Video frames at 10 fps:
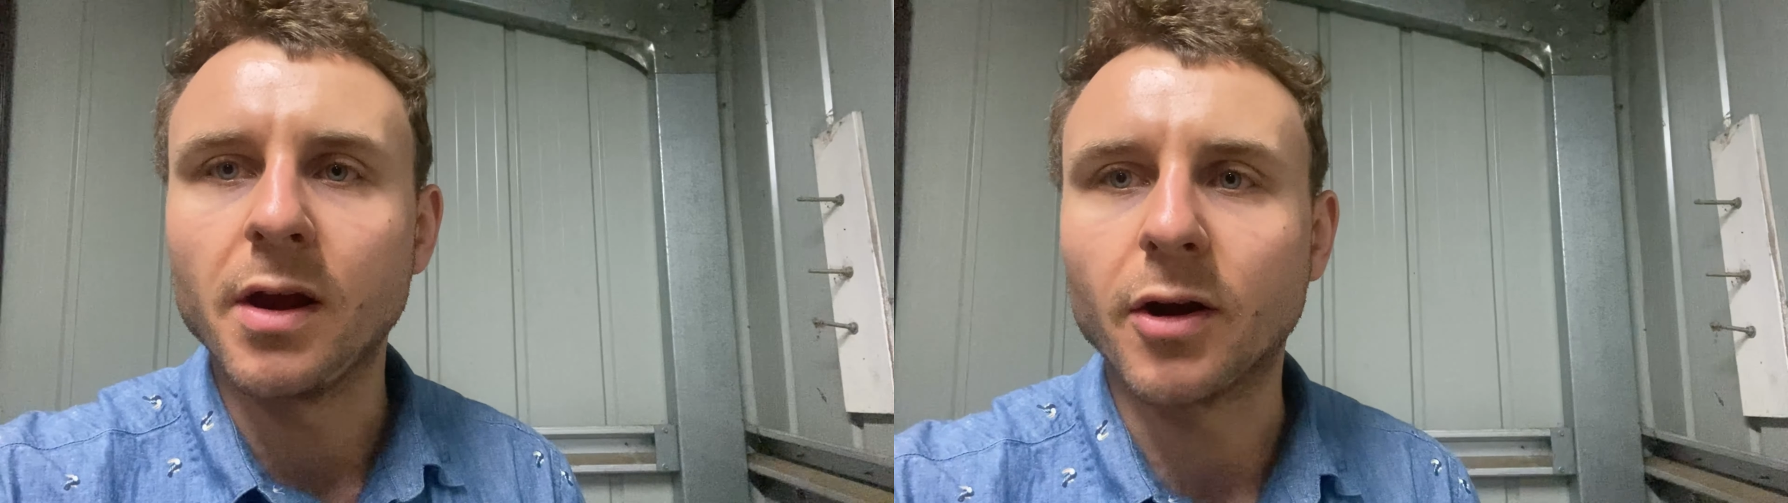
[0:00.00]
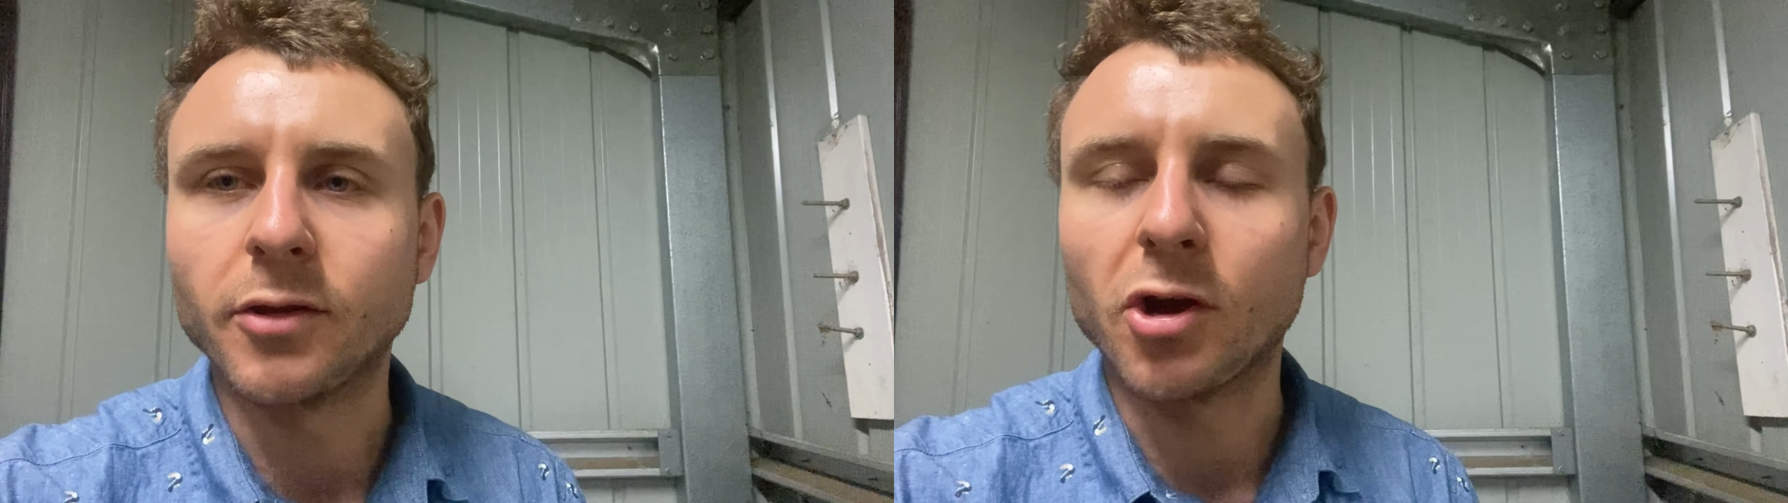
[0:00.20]

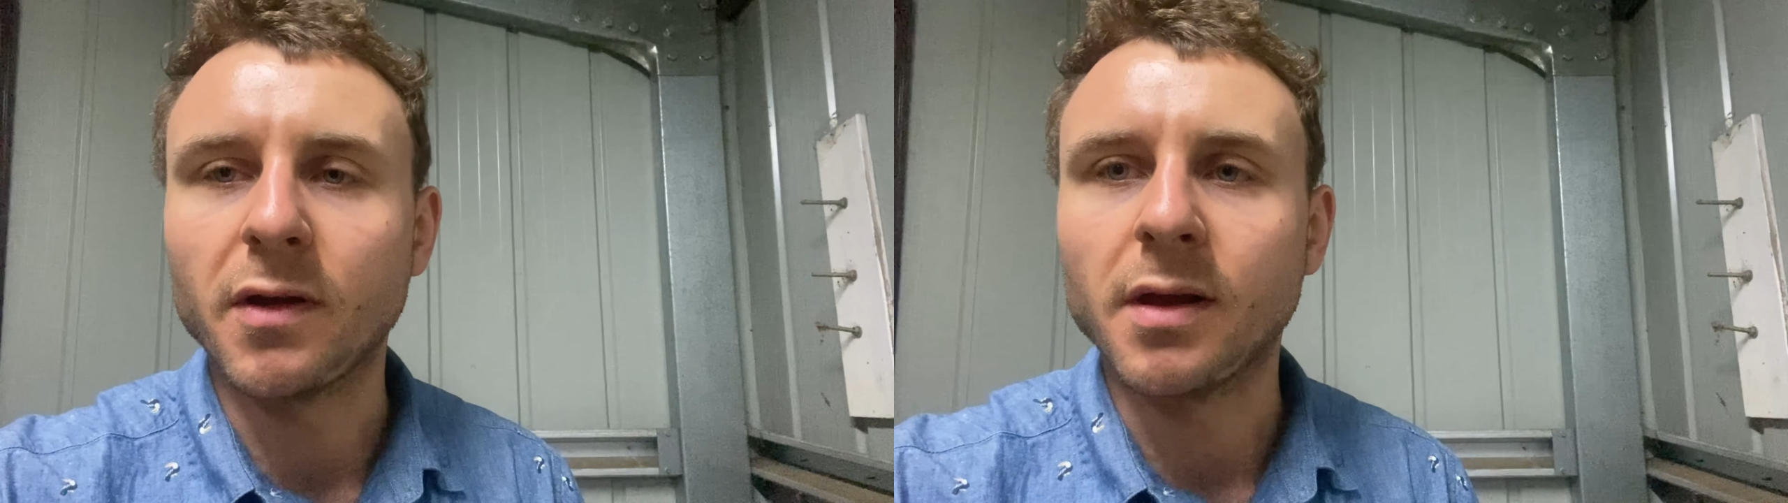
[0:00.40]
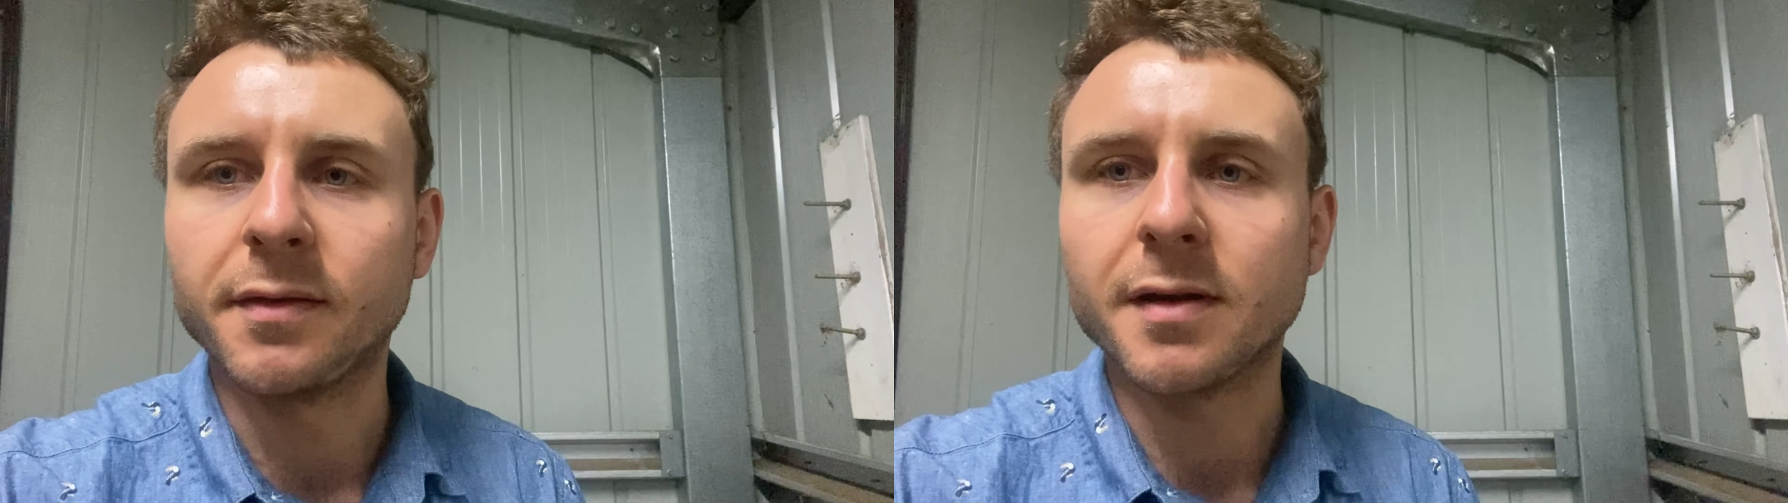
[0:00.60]
and I know
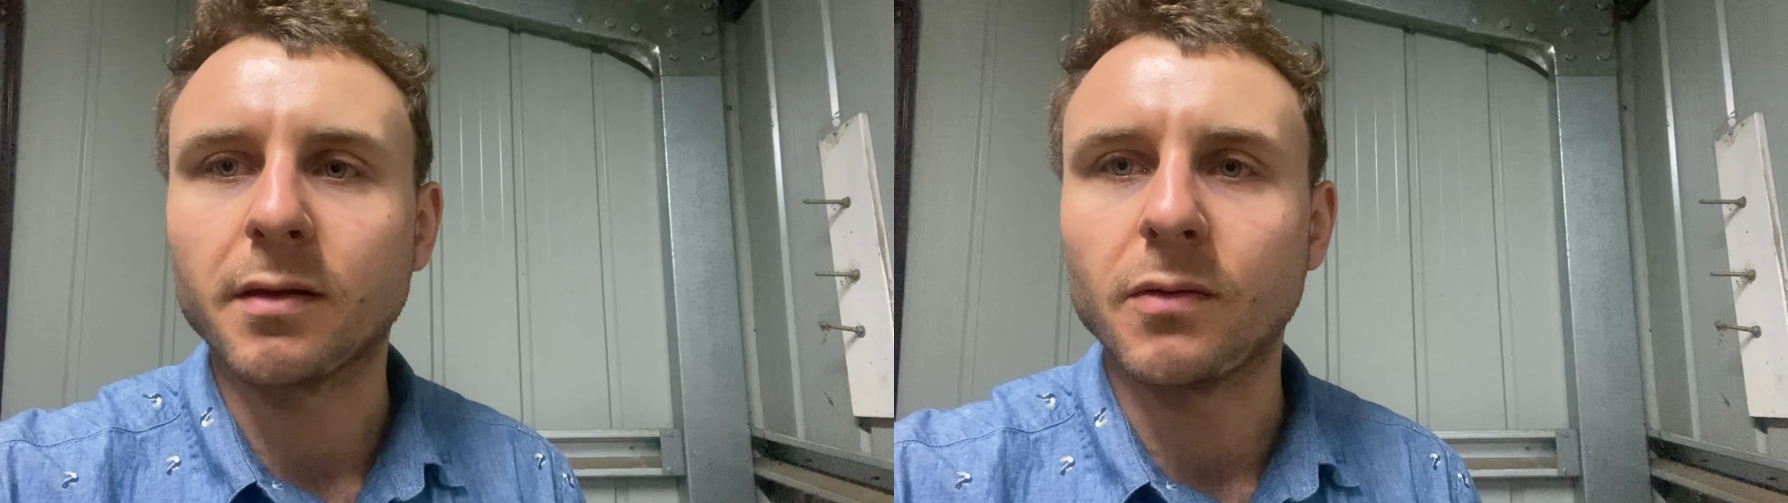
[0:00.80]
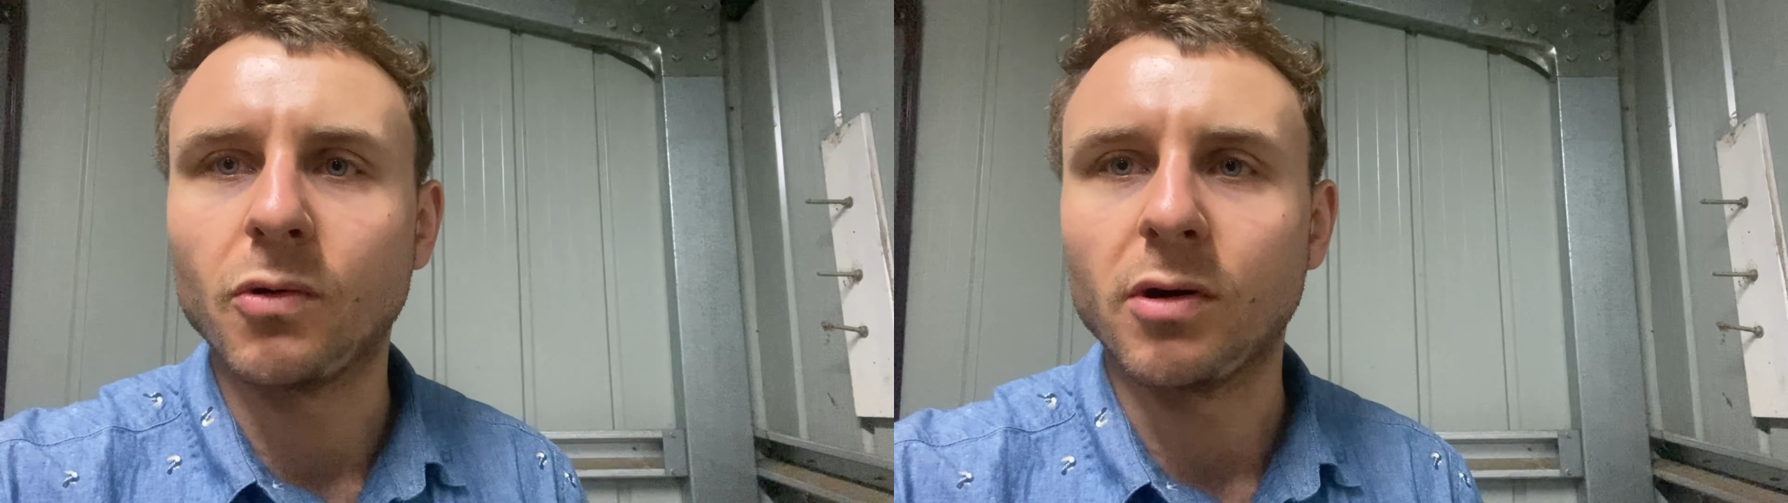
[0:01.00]

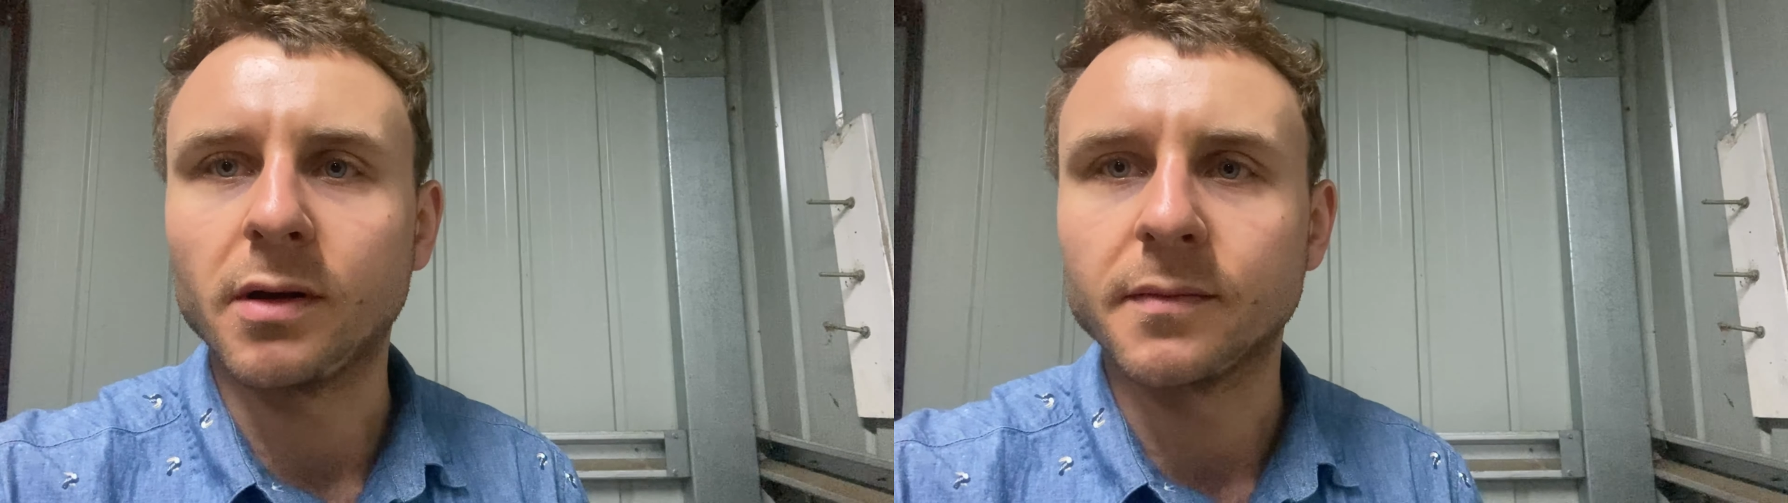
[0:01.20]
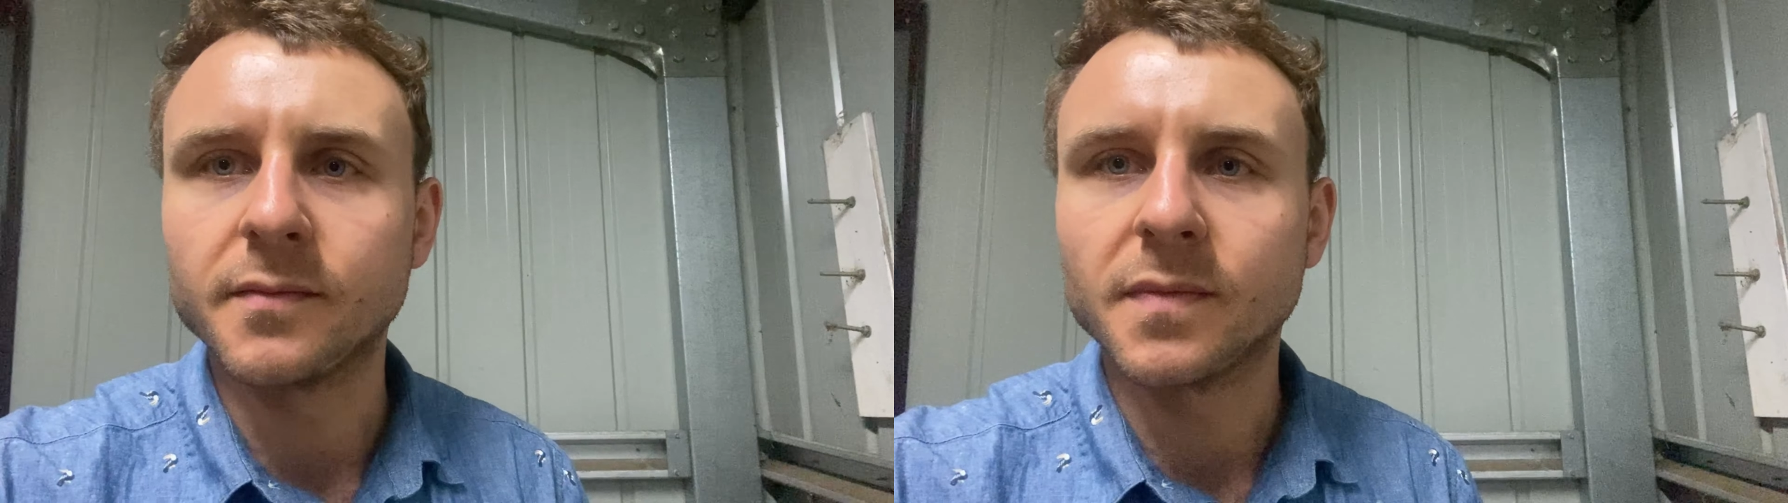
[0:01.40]
exactly why.